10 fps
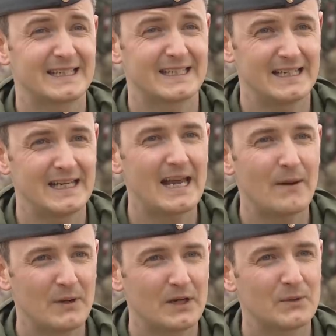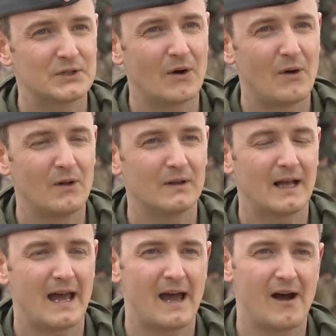16 network, which all
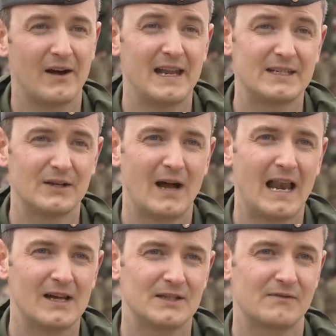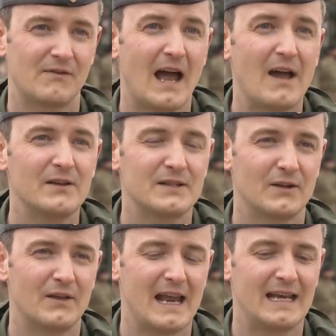uh, our NATO allies fly on.
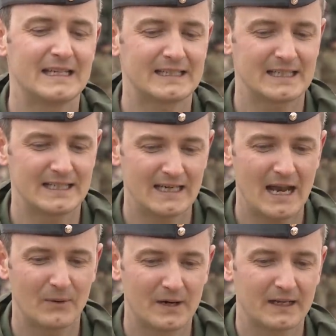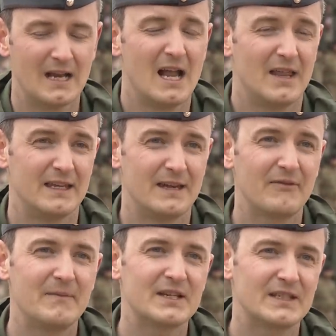So that Link 16 network the
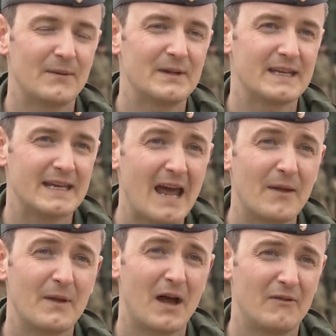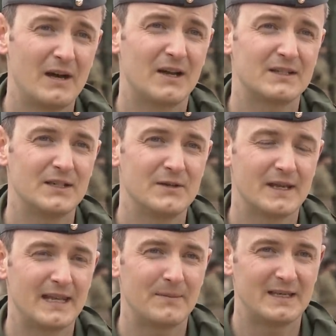information that we can gather with our radar 2
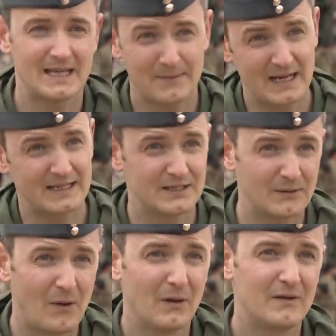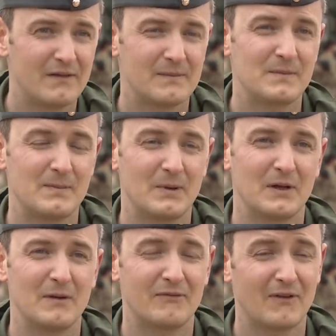can then be disseminated to all of the people
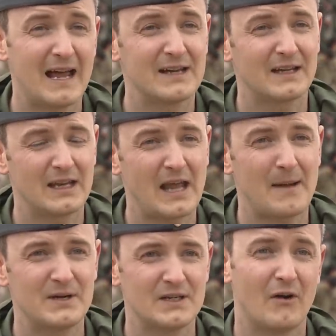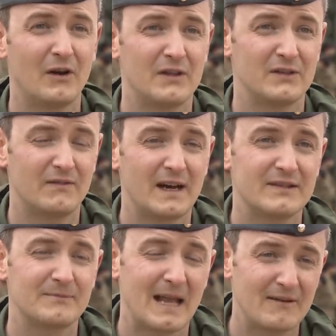who are flying in that mission, or all of the
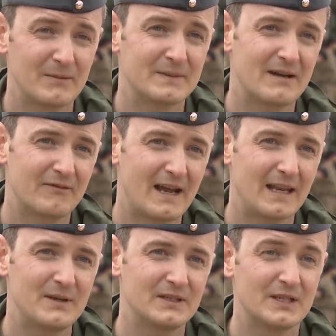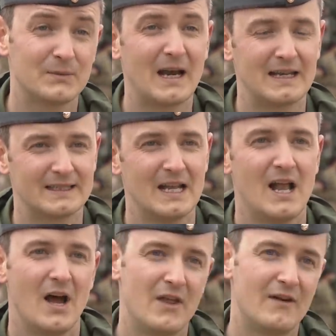fighter platforms that are flying the mission, as well as
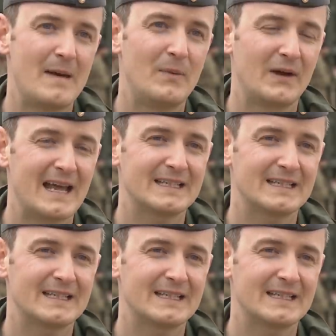other airborne